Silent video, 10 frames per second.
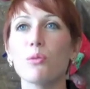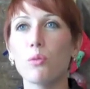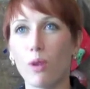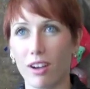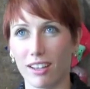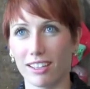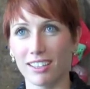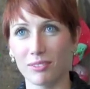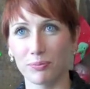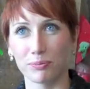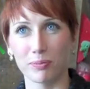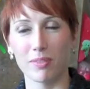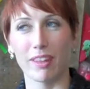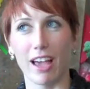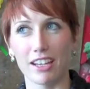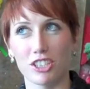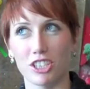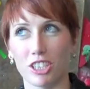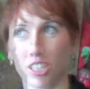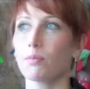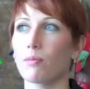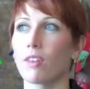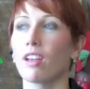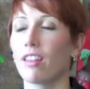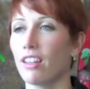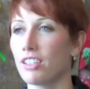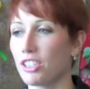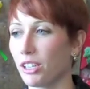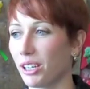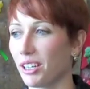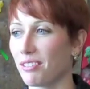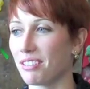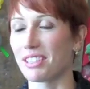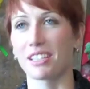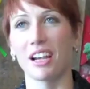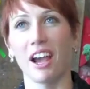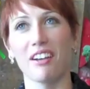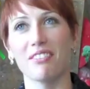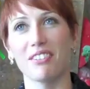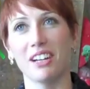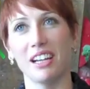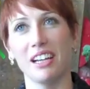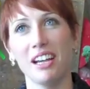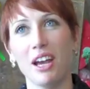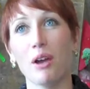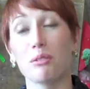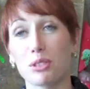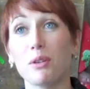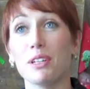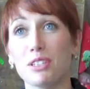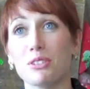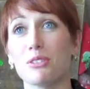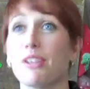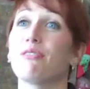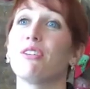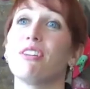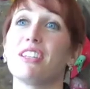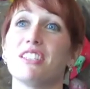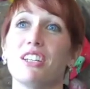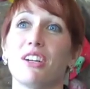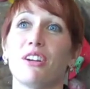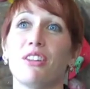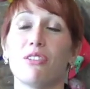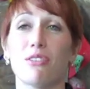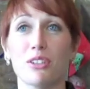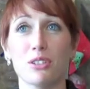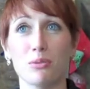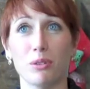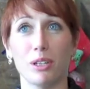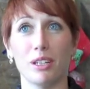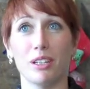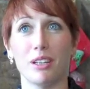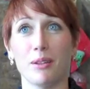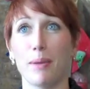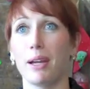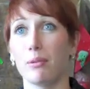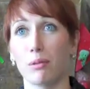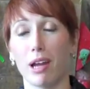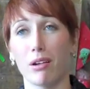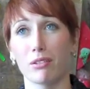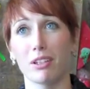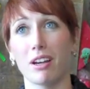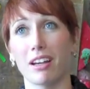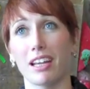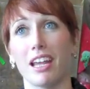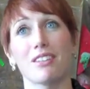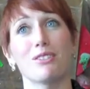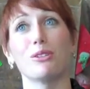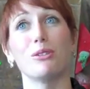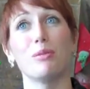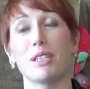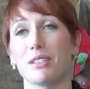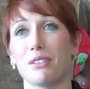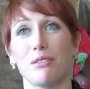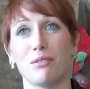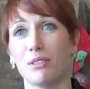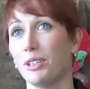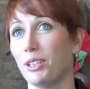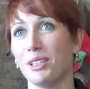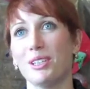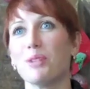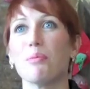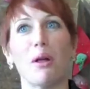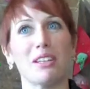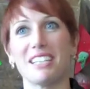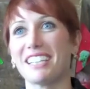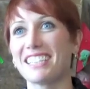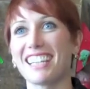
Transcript: I've done one last year. This year, it was kind of funny. I was going to do several this year, and mm-hmm. the first one, the bike route, got canceled because of politics.